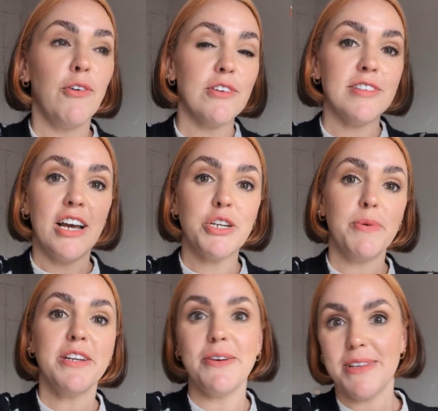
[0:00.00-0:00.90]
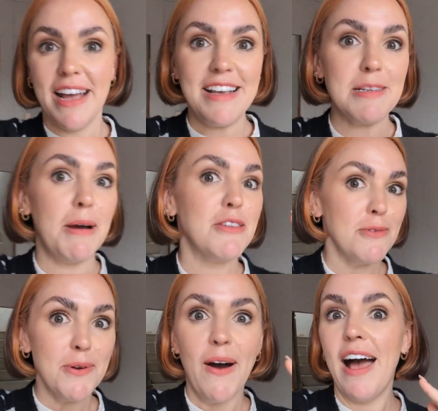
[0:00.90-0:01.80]
I've got sash window taste, but I do
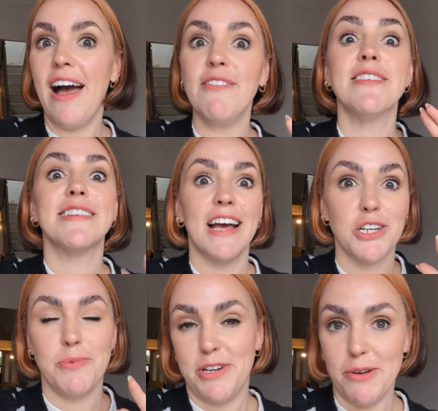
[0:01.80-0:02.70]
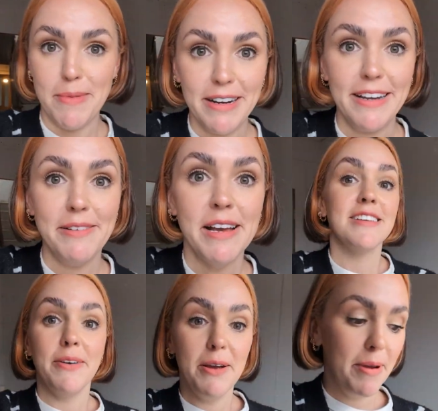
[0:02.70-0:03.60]
not have sash window money.
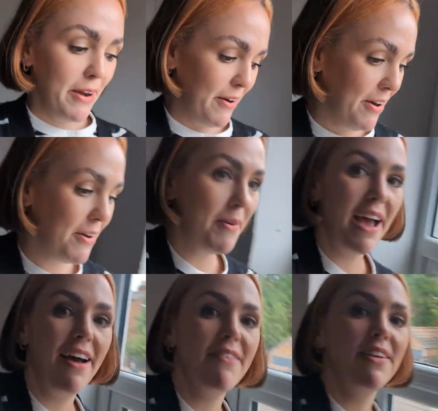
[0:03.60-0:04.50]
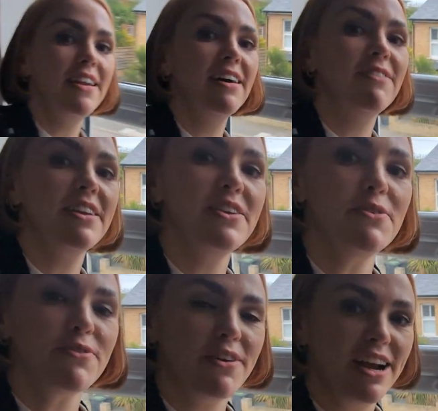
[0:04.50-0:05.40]
So here we are, we have lovely new
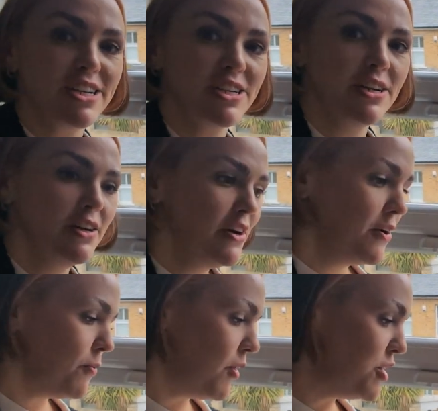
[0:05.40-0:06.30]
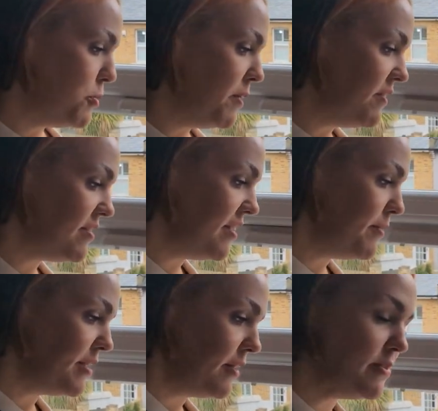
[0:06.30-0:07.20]
fresh white UPVC
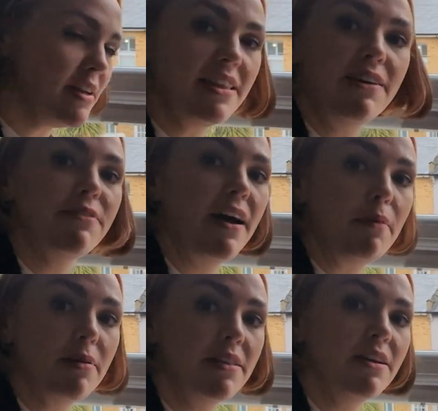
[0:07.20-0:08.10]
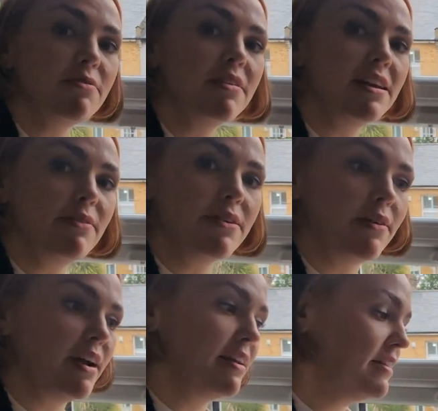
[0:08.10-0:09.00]
windows, and they're fab. They're really, really
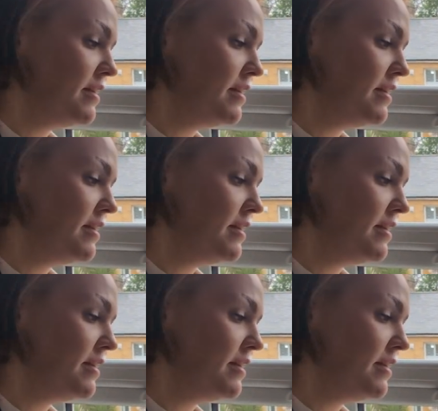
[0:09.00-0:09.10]
great.